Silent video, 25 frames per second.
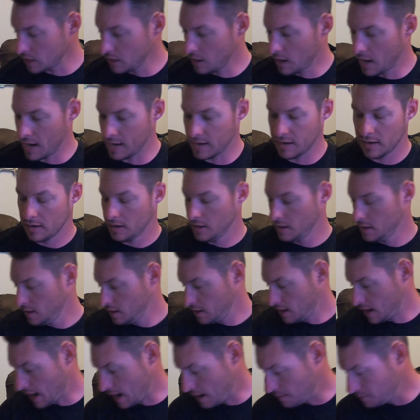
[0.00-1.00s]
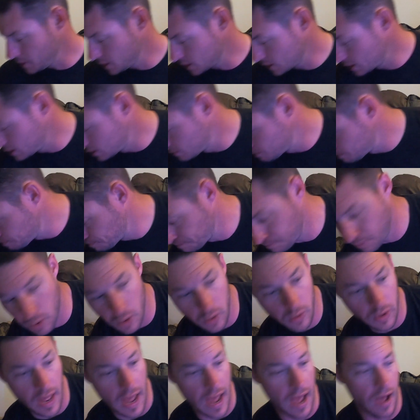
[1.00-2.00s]
All right, I'm gonna
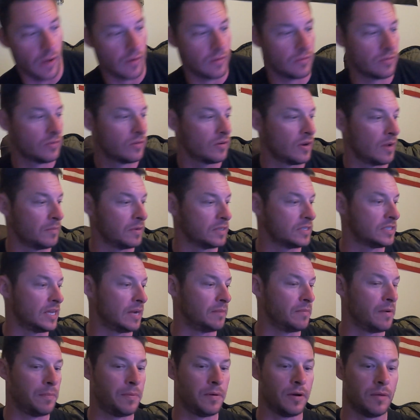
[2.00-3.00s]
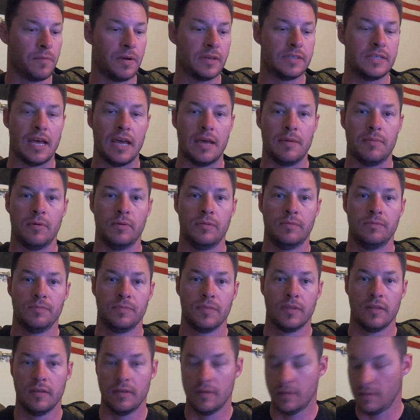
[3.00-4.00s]
pull out, I'm gonna set them up here on my table,
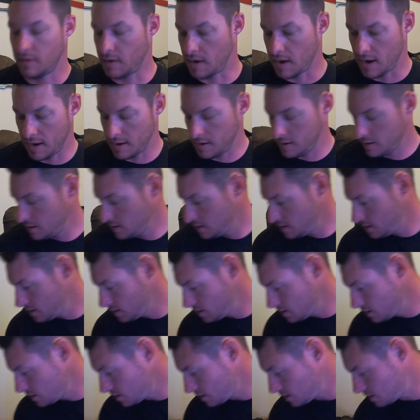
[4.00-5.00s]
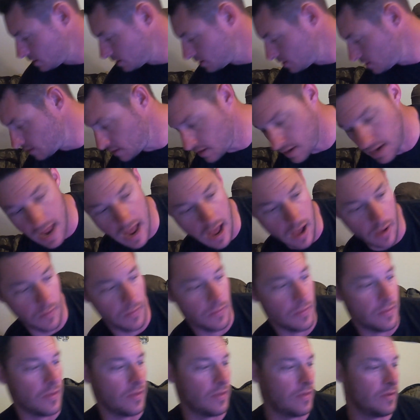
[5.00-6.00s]
all right?
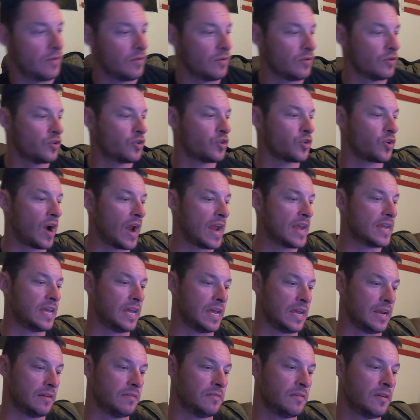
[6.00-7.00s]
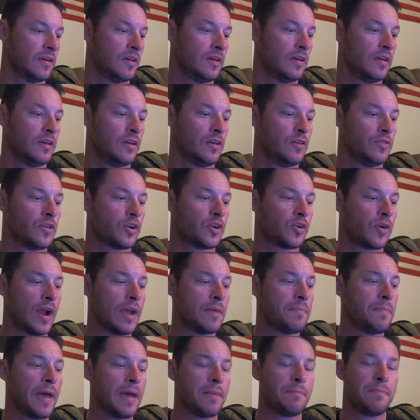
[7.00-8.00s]
Now, cranking, the
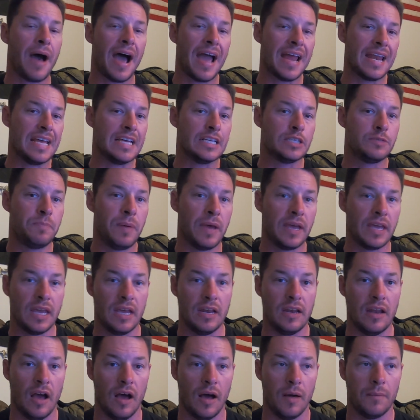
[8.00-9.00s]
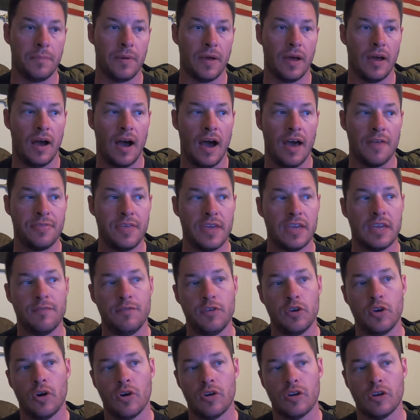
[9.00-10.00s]
crankbait bite is picking up. I think
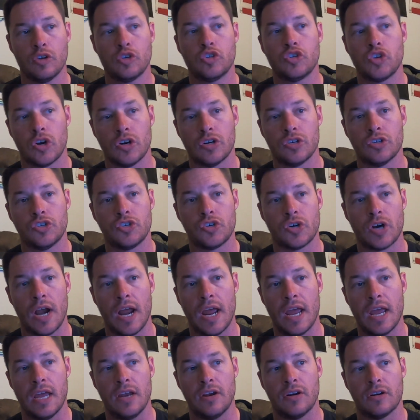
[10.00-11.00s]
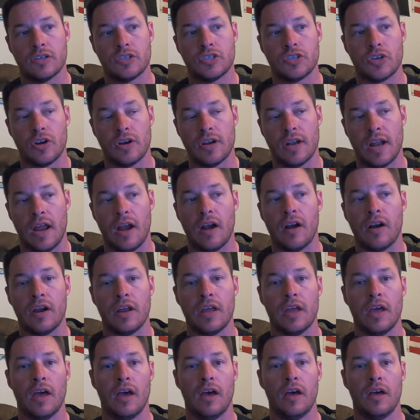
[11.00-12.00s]
if you go to a certain drain or a certain
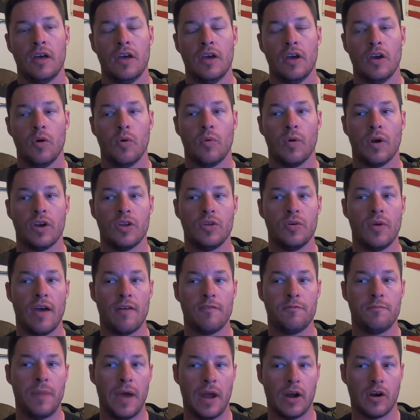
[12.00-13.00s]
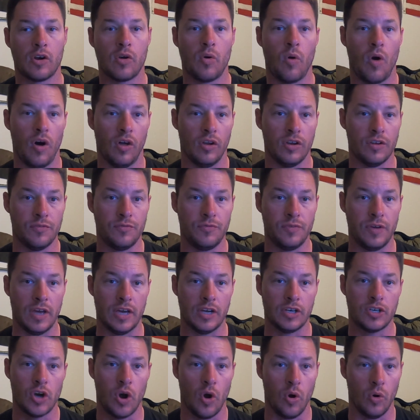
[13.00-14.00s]
area where you have better quality
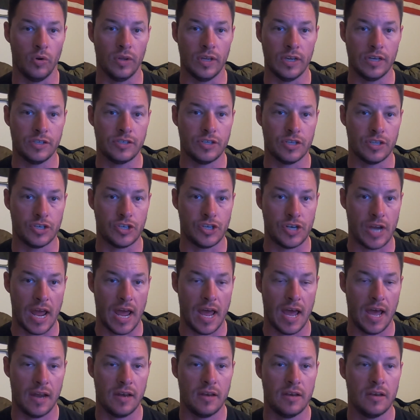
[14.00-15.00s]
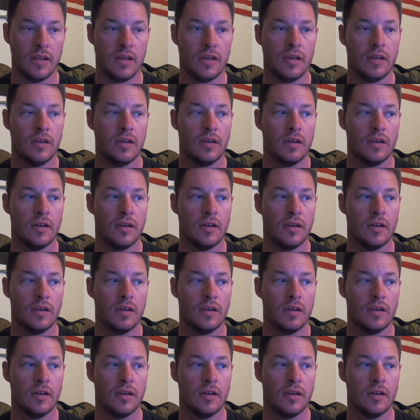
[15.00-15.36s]
fish holding to the shad,